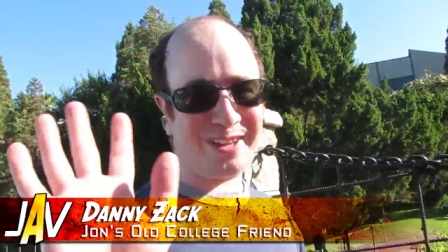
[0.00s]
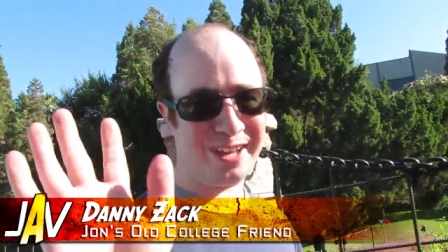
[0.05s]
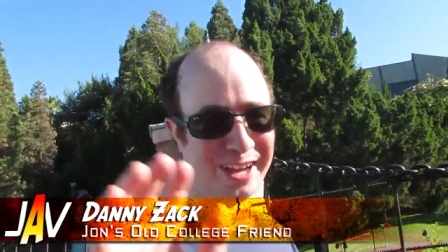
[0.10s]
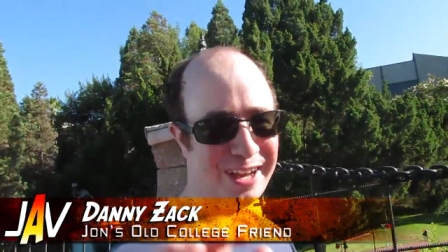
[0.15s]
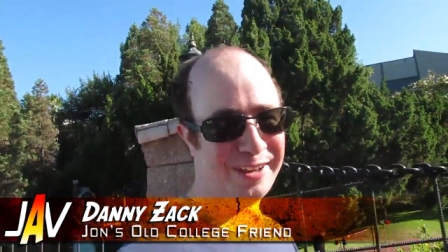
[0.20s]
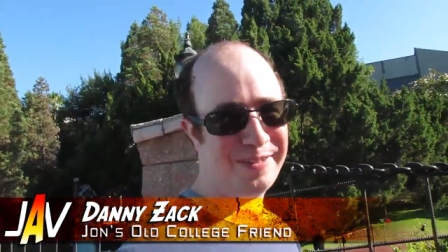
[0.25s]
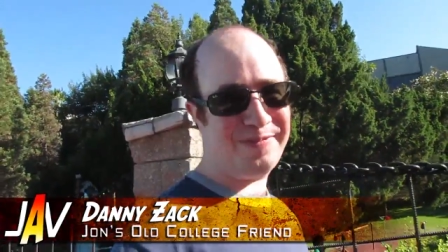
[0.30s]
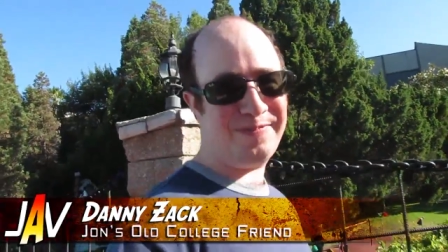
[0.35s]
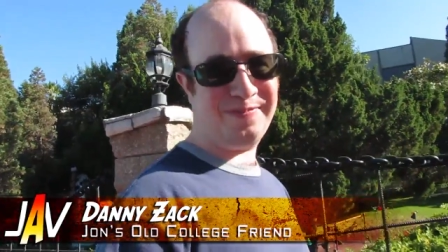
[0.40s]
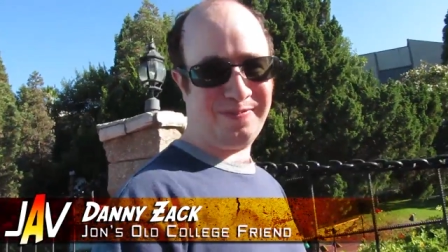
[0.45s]

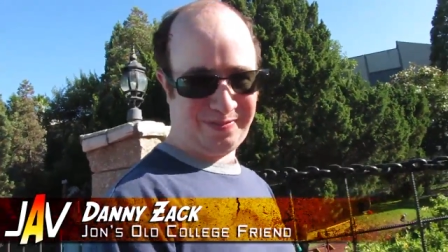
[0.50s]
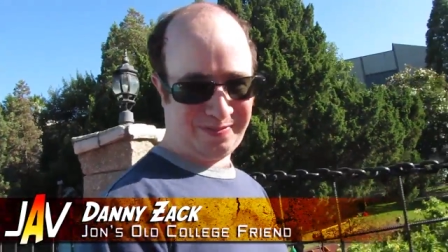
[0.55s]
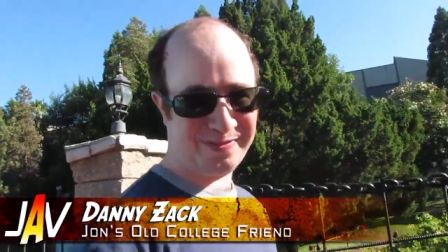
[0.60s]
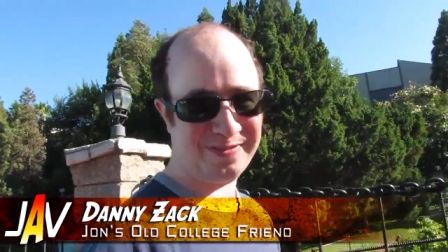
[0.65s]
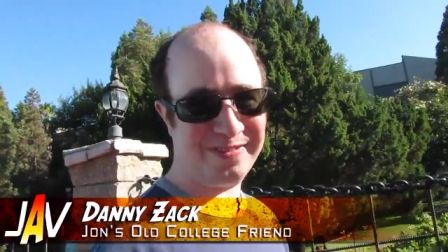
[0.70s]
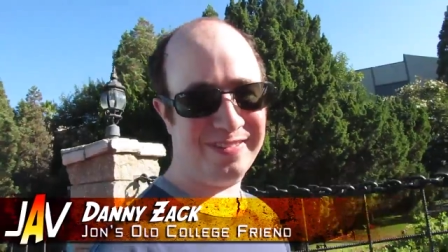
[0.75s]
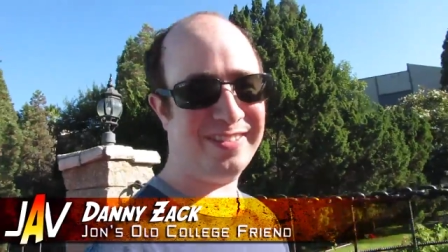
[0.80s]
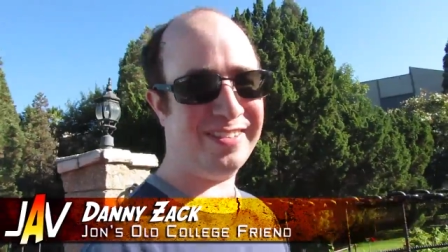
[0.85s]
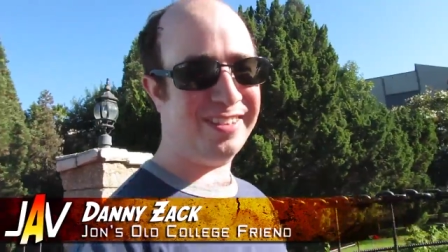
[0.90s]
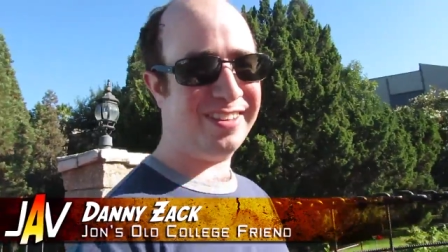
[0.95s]
Hey.
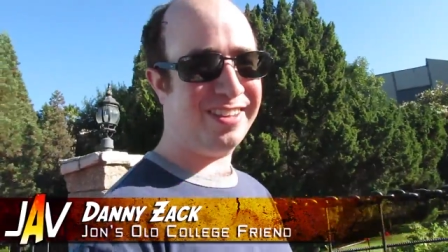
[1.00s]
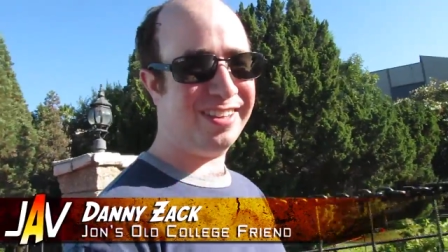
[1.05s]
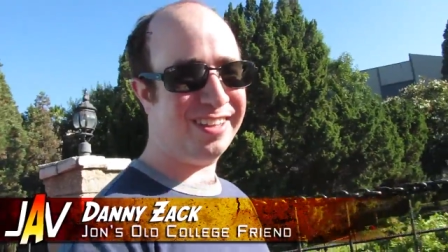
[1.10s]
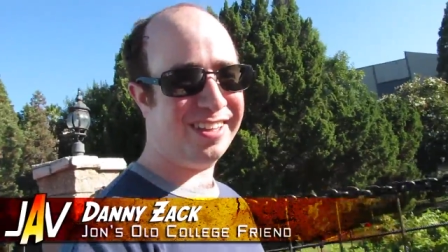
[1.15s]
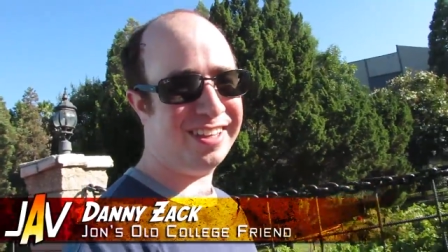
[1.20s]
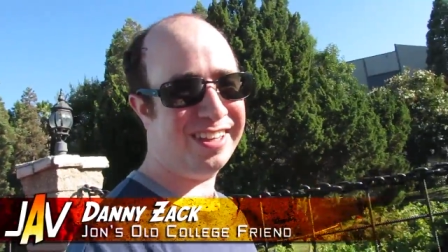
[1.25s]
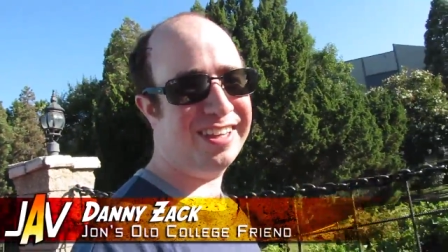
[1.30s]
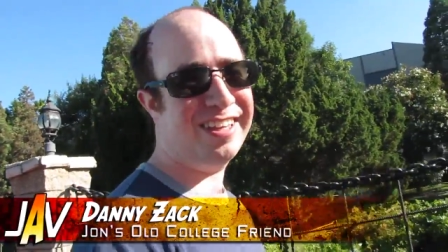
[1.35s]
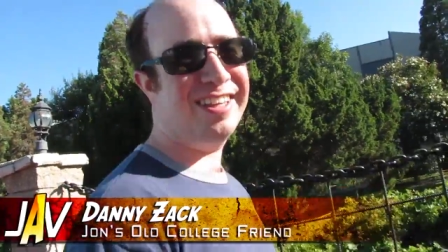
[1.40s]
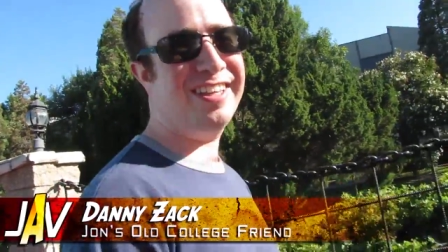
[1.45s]
There
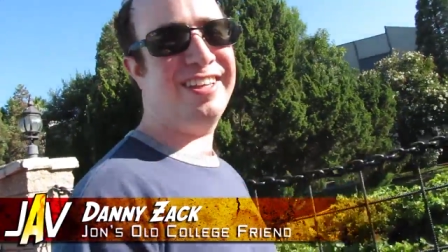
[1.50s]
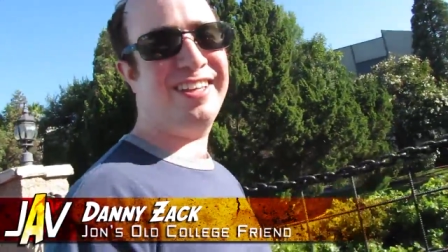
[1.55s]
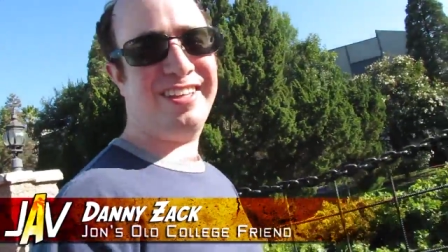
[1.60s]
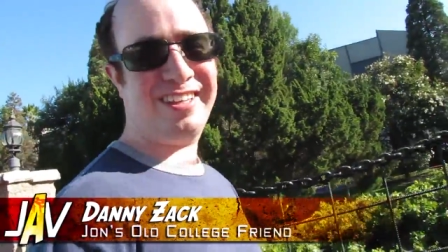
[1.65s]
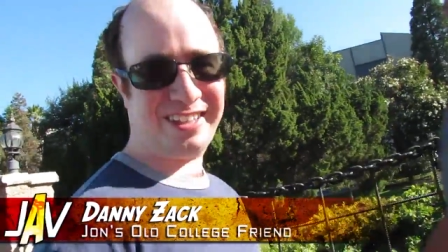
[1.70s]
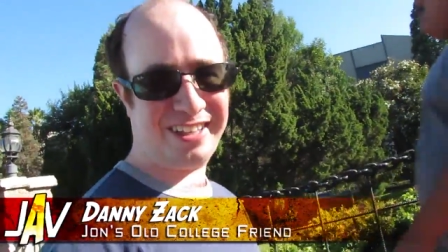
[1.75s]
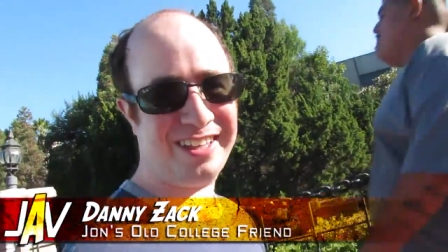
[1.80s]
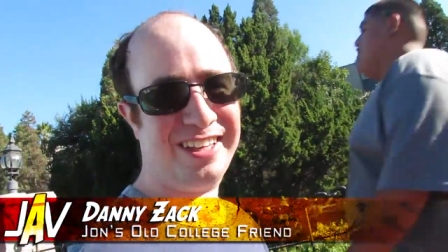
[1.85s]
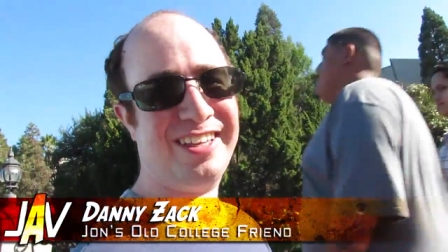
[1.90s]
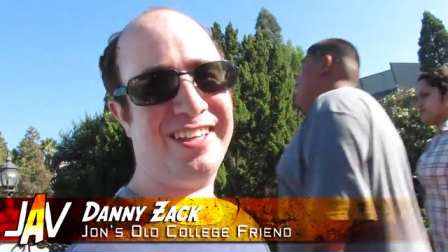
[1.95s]
he is.
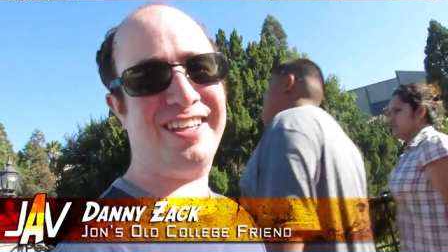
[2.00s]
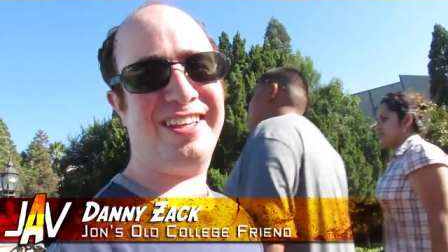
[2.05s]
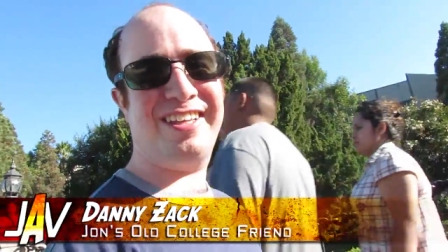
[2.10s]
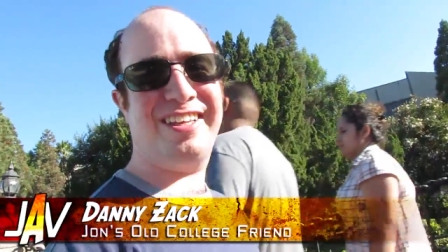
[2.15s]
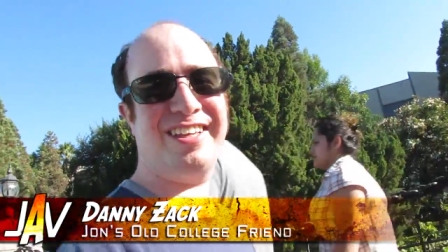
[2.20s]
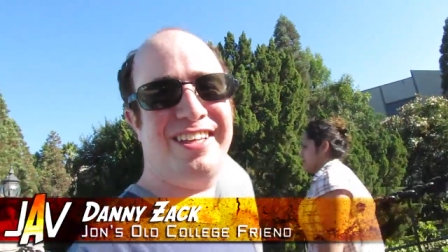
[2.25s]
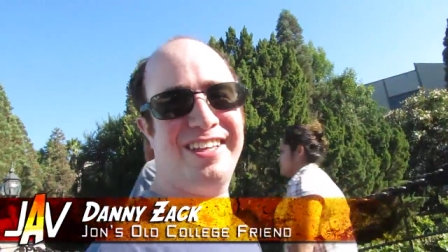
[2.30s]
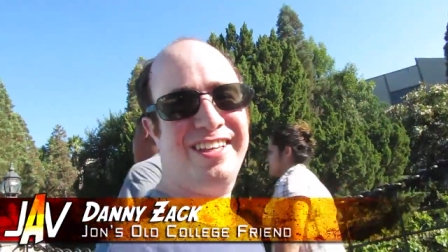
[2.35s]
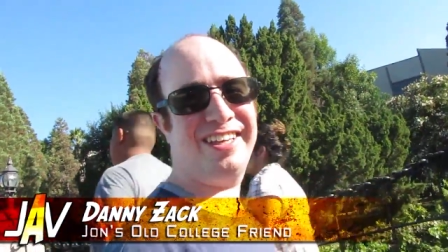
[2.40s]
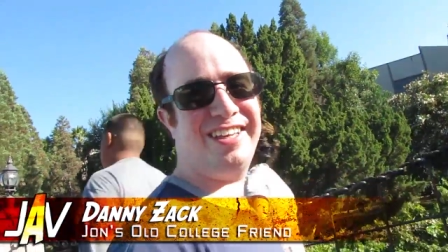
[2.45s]
Your
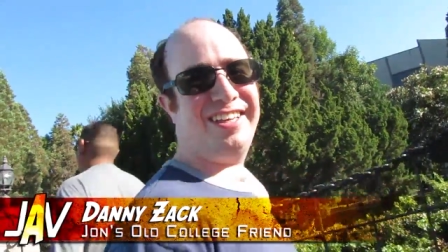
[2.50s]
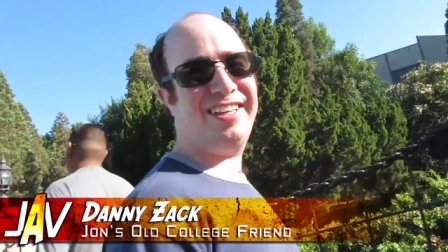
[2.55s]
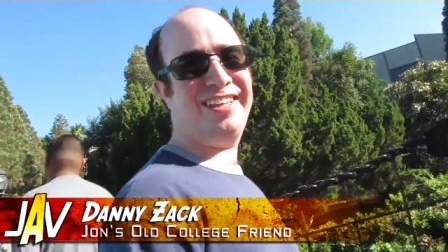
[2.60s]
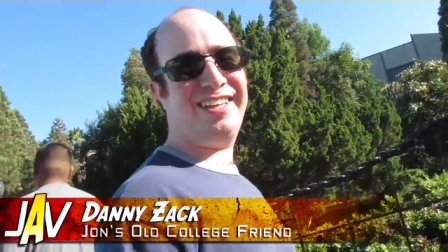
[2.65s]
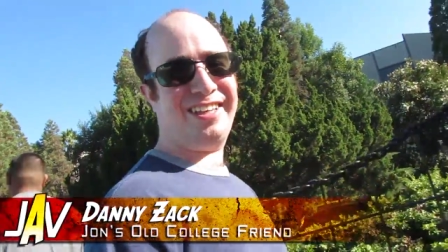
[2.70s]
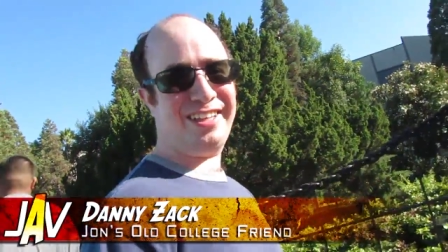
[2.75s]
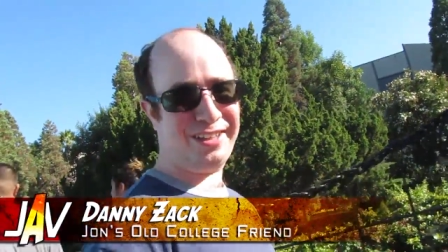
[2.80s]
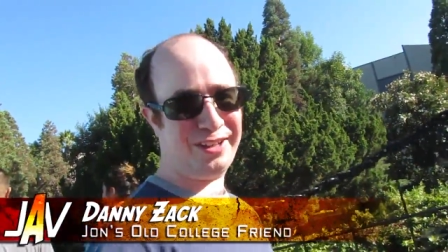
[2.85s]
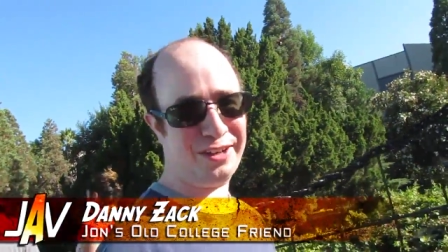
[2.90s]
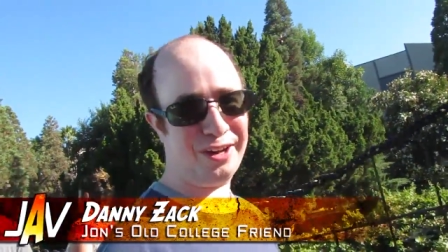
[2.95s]
name's gonna go
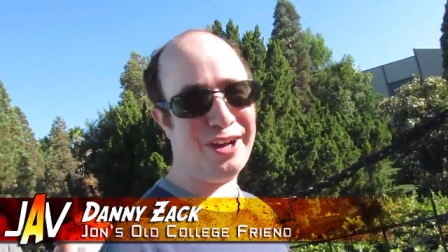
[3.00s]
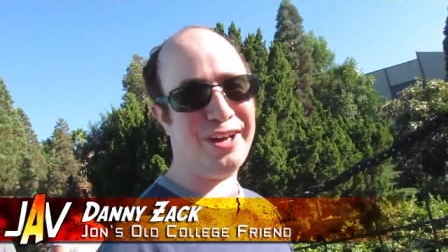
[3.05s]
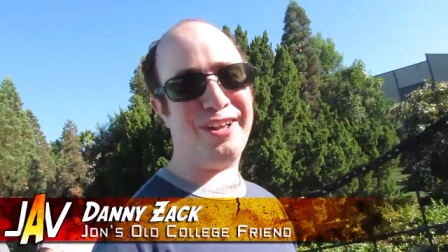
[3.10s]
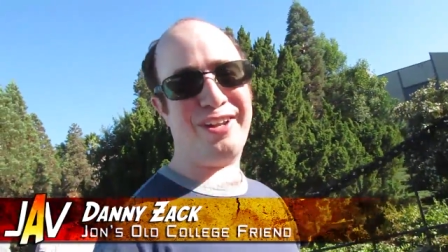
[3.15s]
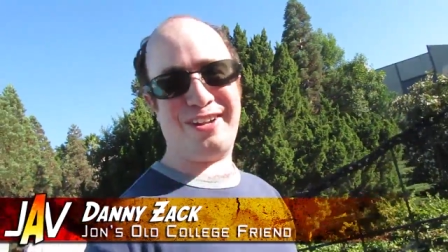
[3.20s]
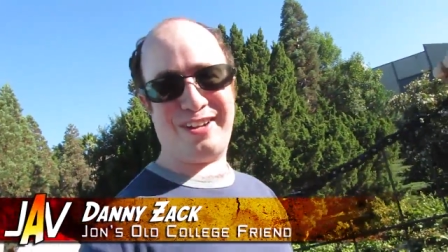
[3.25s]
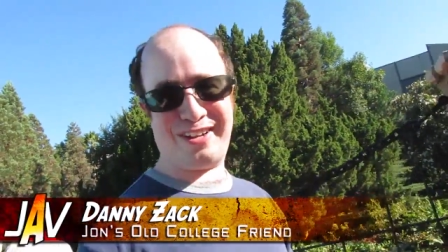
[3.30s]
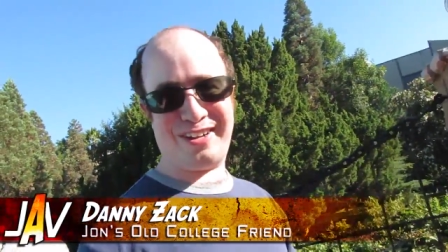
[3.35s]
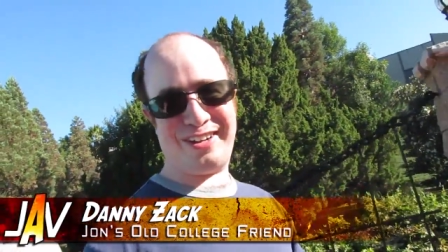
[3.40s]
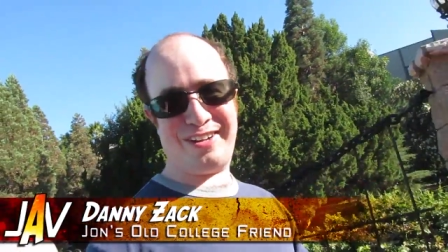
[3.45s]
there. Good.
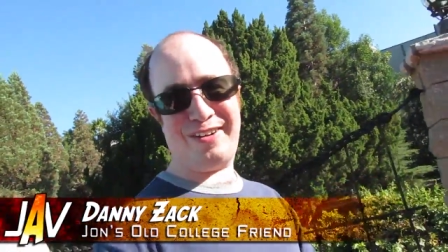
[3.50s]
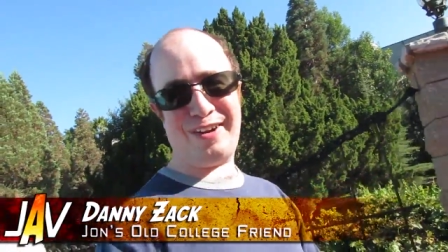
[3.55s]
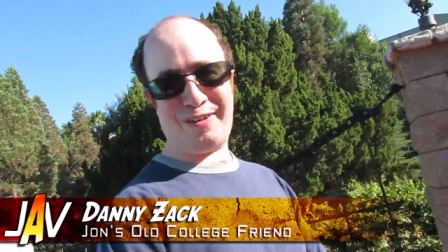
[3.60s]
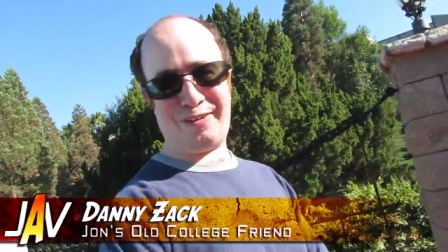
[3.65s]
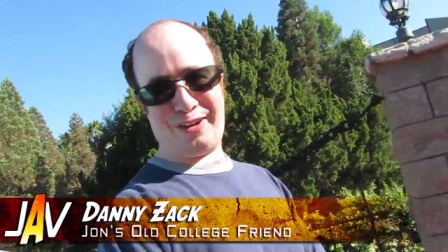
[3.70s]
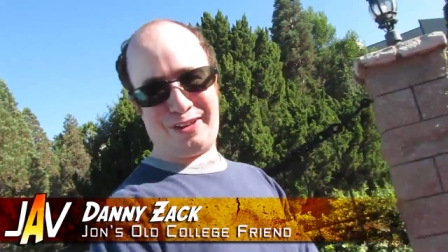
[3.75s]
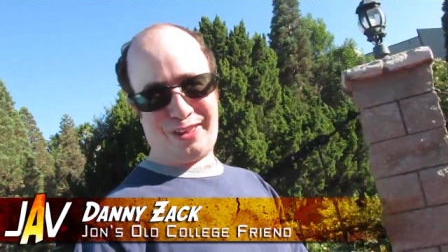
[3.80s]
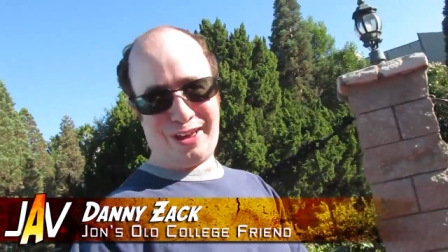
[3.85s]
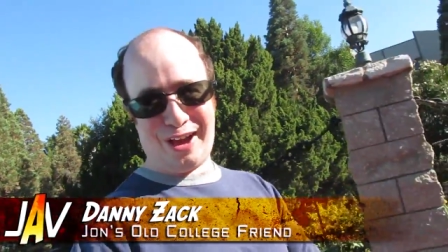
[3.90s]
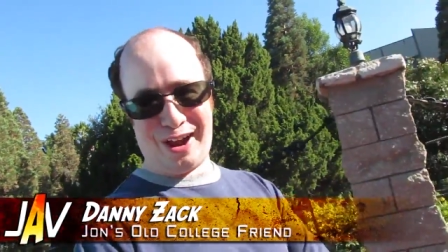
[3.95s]
It'll make right
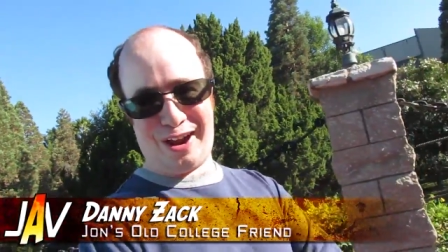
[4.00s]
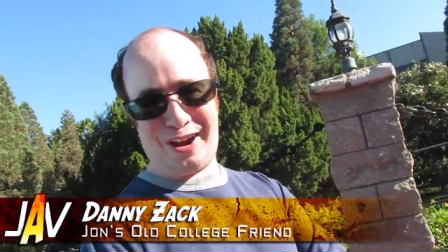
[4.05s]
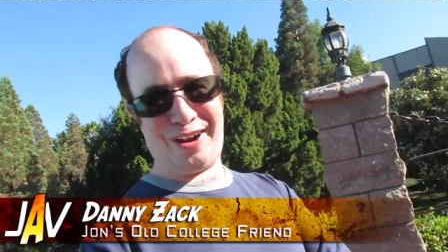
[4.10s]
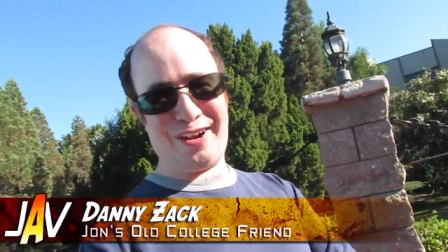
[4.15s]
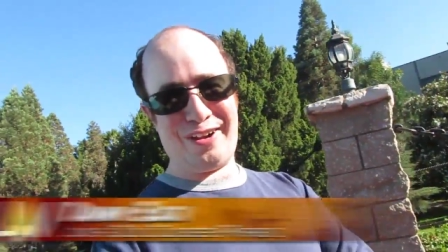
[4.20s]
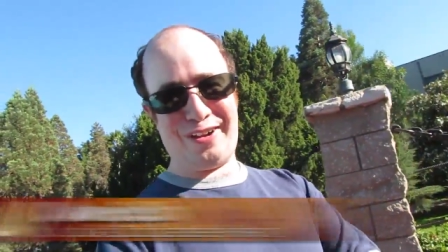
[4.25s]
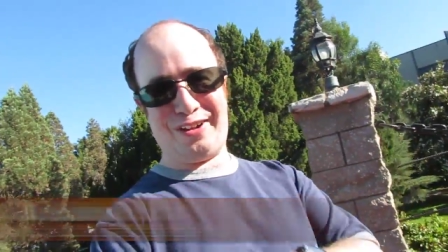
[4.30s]
sense there. later.